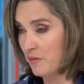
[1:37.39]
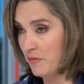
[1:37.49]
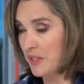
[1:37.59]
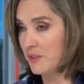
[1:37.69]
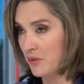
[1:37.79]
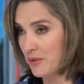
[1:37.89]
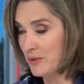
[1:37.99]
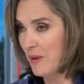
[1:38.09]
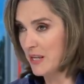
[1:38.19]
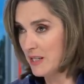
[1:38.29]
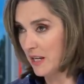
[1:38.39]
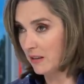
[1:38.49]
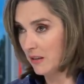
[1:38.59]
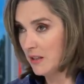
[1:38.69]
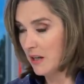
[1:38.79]
fiscal
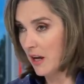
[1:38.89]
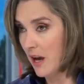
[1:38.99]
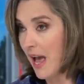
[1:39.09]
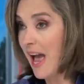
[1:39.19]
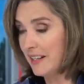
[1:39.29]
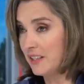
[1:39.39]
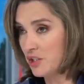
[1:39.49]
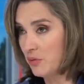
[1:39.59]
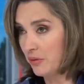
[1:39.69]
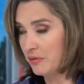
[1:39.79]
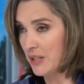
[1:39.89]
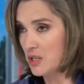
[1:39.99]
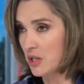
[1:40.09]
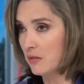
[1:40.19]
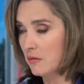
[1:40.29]
spending, uh, adding to
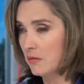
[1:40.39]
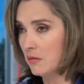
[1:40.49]
inflation?